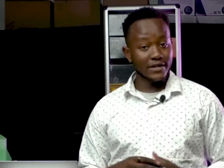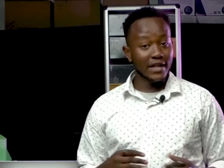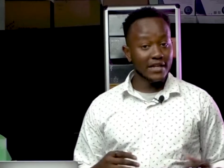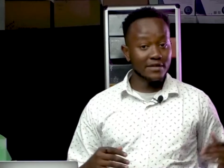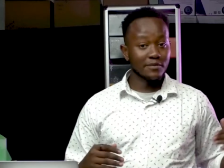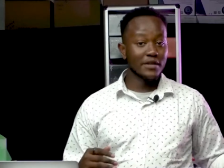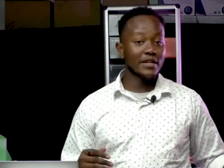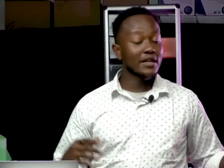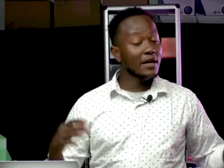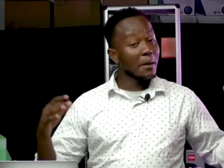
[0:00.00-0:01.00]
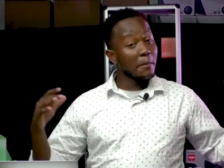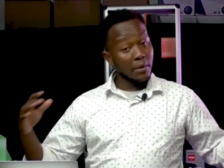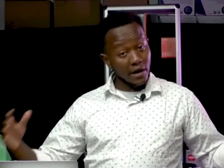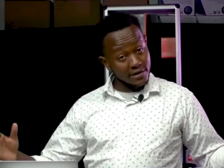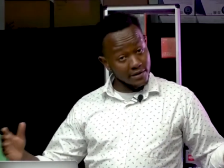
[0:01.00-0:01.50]
in the ATEM Mini,
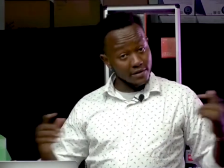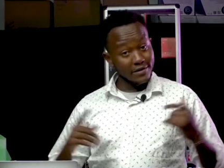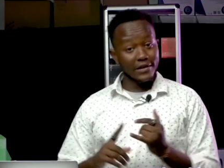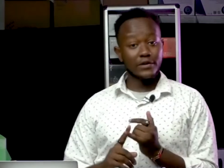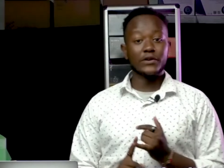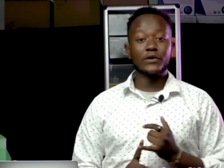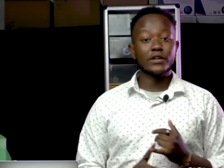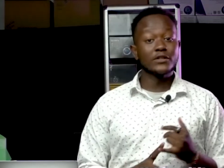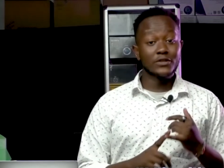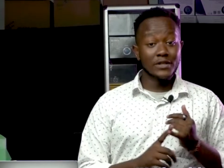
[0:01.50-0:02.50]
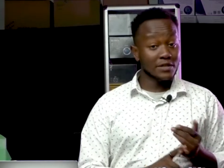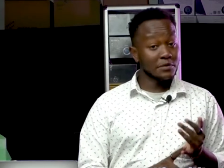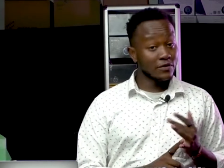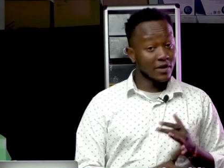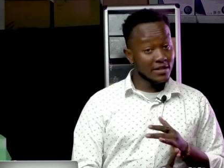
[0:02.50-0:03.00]
plus direct recording to
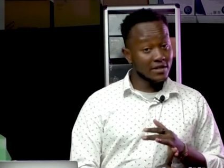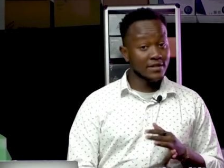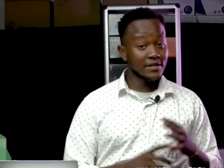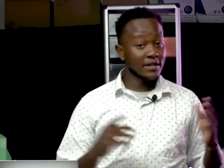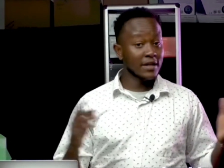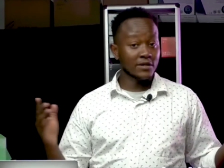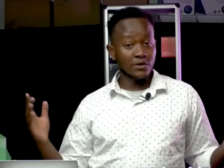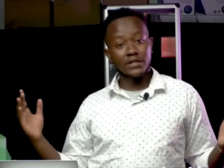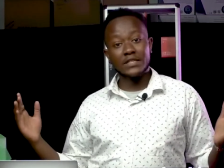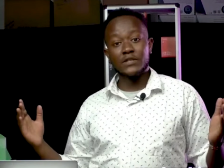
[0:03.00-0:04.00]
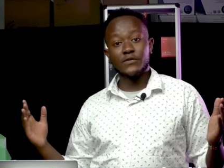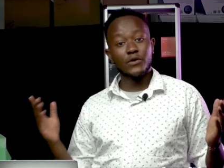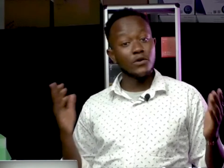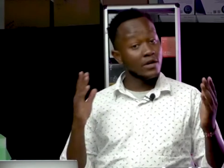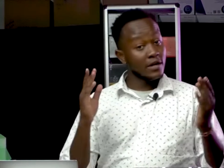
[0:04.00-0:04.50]
USB flash disk in
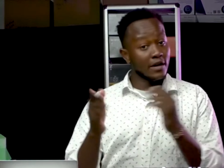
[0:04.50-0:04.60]
H.264,